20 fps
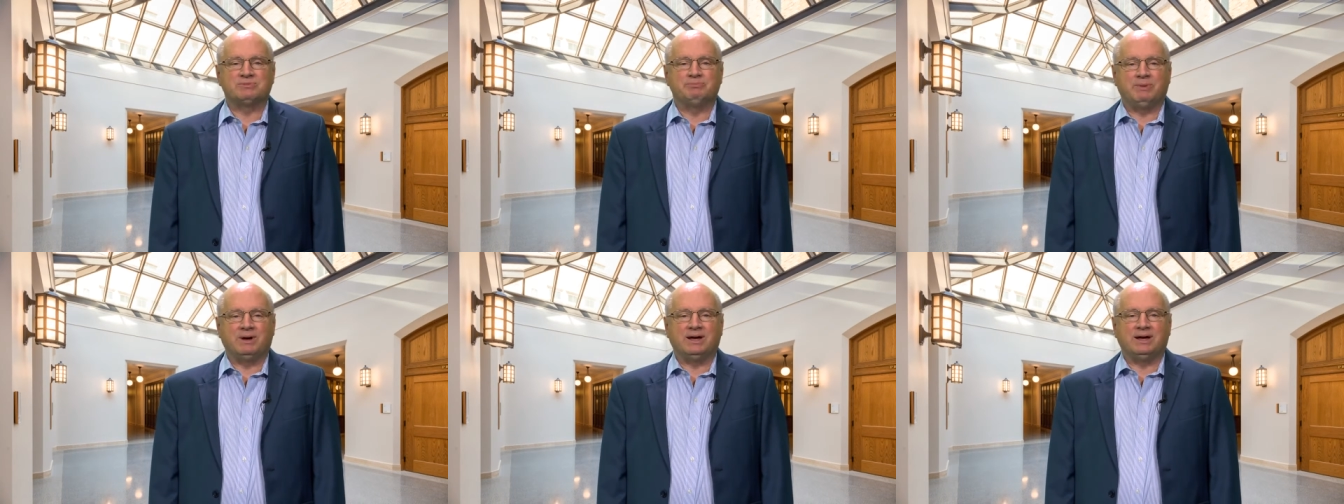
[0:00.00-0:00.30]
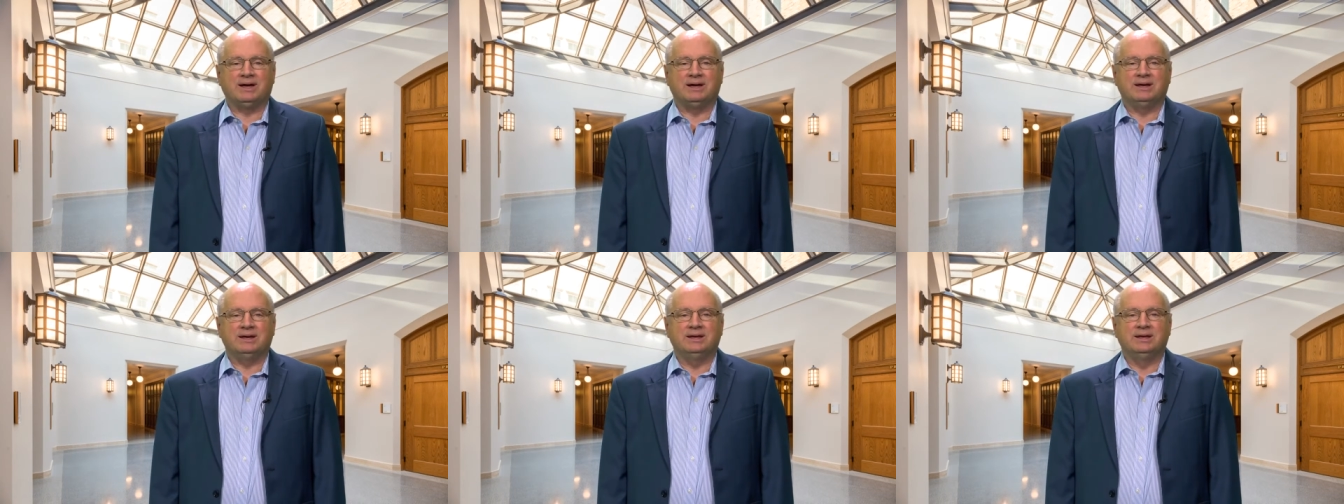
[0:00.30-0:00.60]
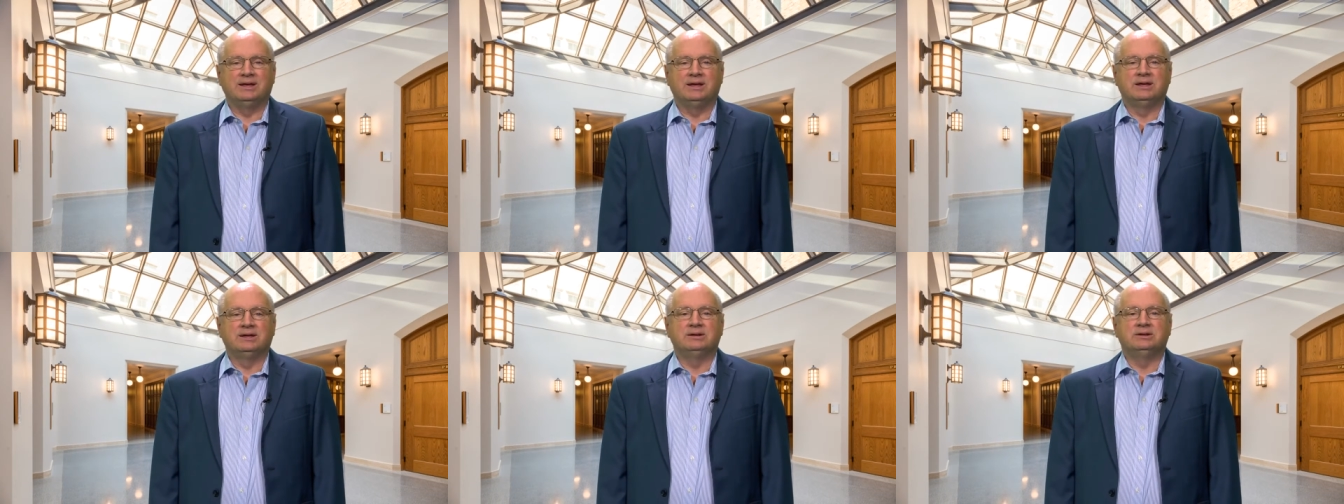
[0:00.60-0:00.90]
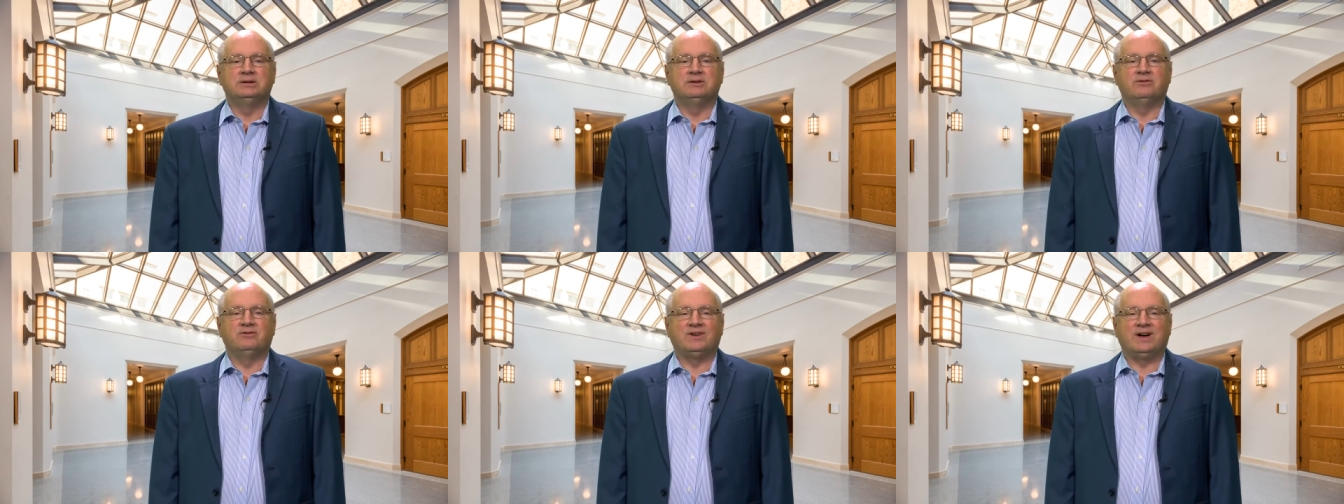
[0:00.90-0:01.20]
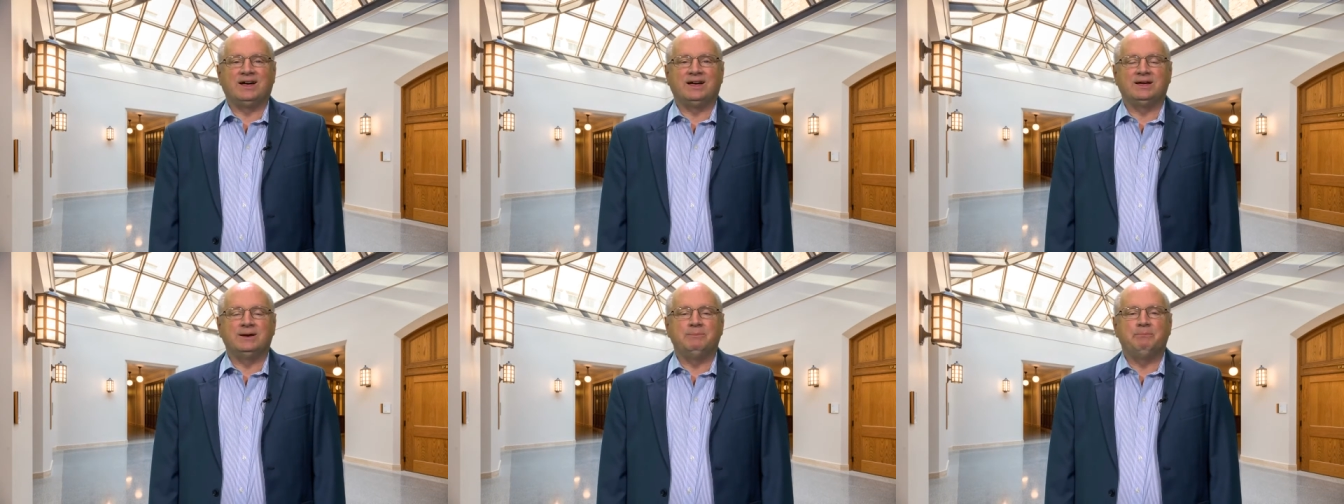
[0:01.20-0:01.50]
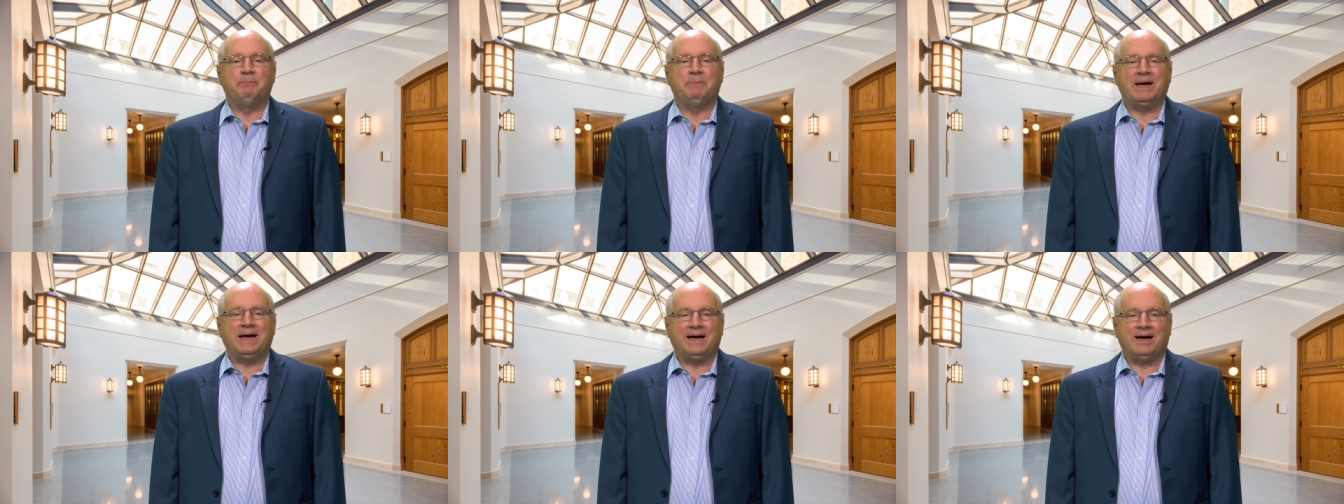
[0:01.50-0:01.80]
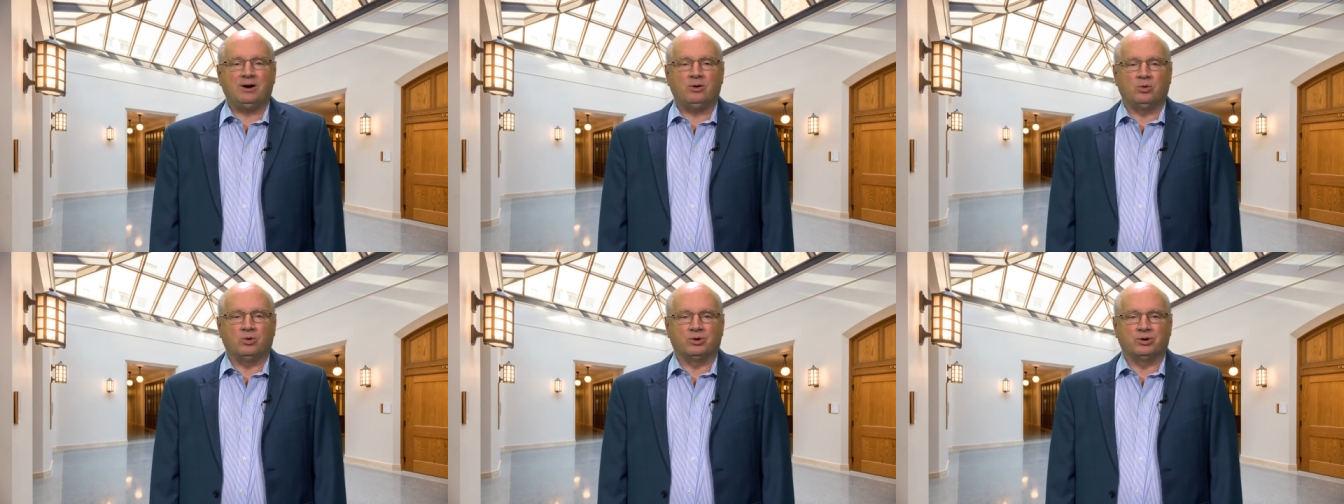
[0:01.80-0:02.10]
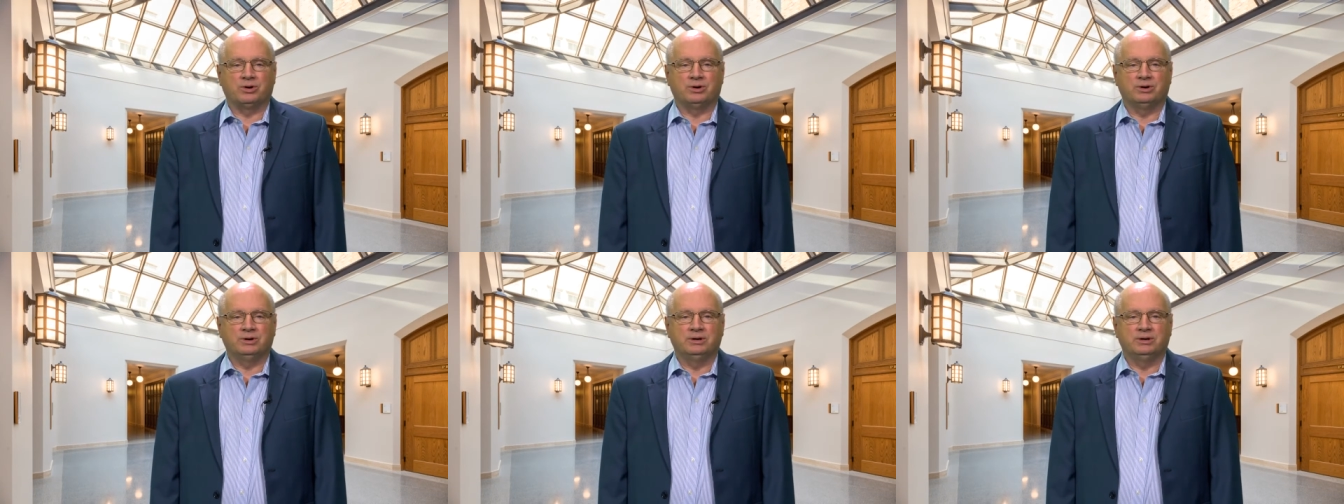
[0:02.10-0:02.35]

by divine power.